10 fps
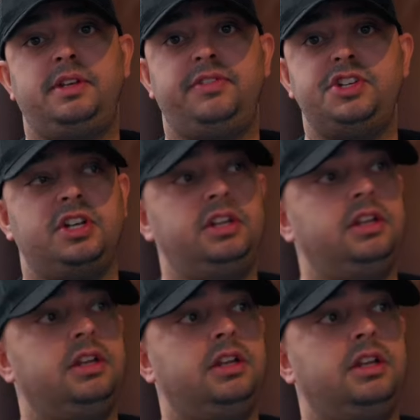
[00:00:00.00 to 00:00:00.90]
division.
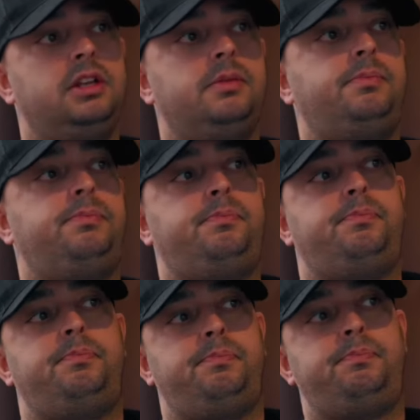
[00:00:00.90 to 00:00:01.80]

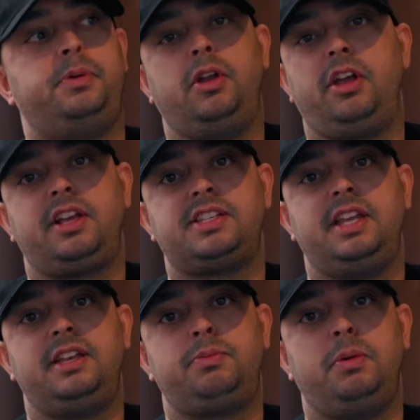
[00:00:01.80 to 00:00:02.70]
But like I
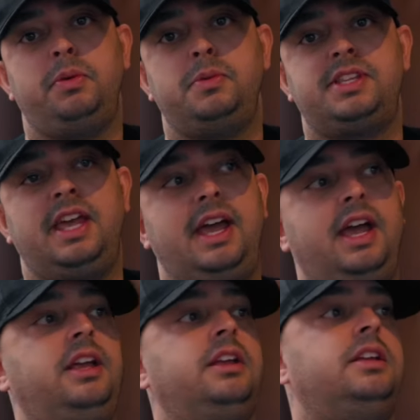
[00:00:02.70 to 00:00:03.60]
said, when we was there,